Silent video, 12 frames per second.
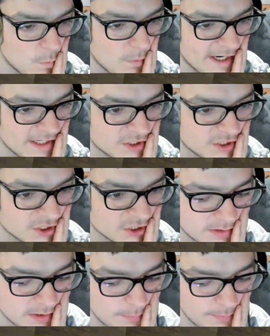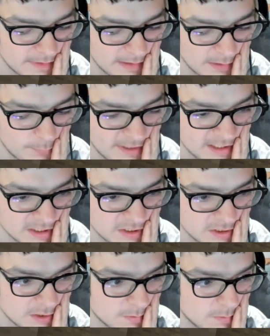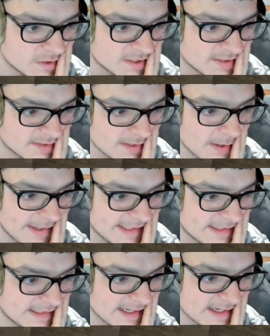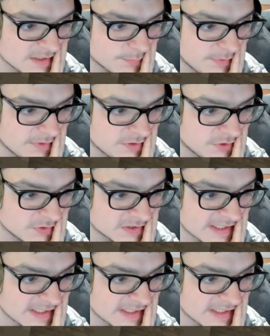which don't think we can do. So I guess we just